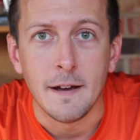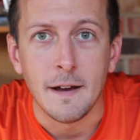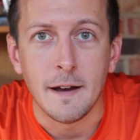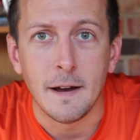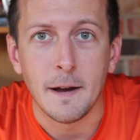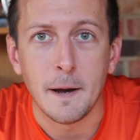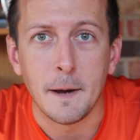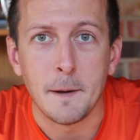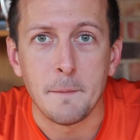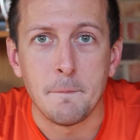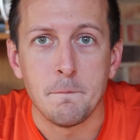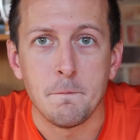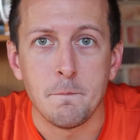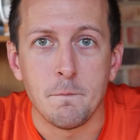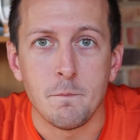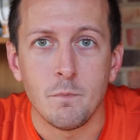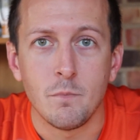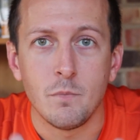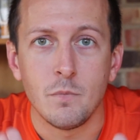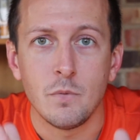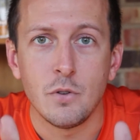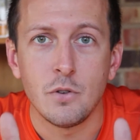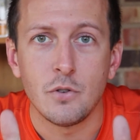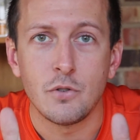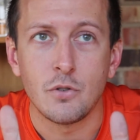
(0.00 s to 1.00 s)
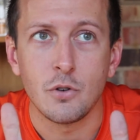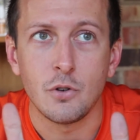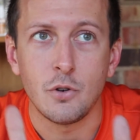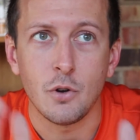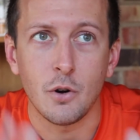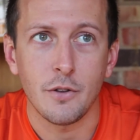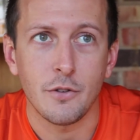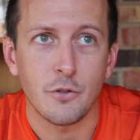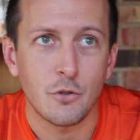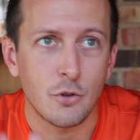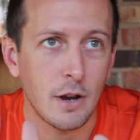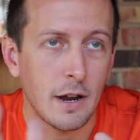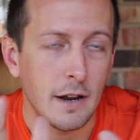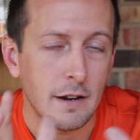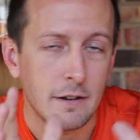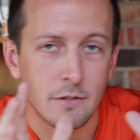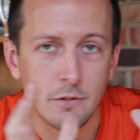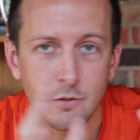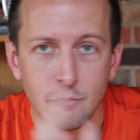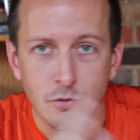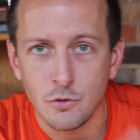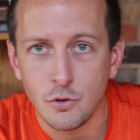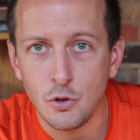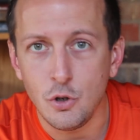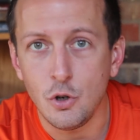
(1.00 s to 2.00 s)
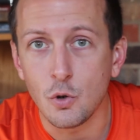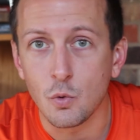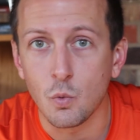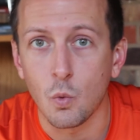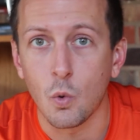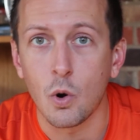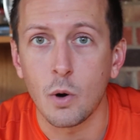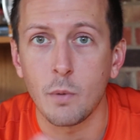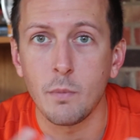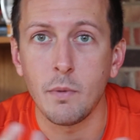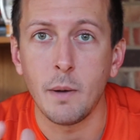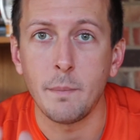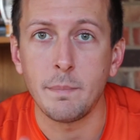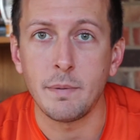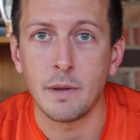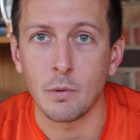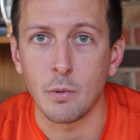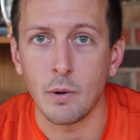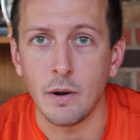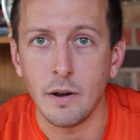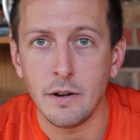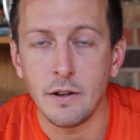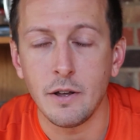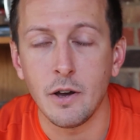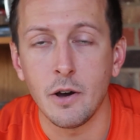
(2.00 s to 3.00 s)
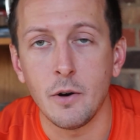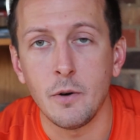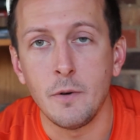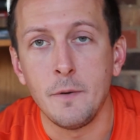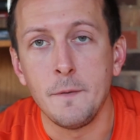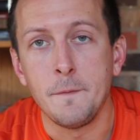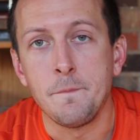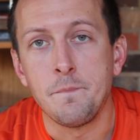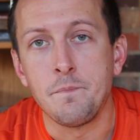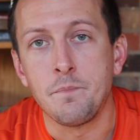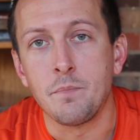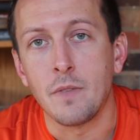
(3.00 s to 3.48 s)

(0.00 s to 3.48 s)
So you go to the track, do your warm-up, get ready to go.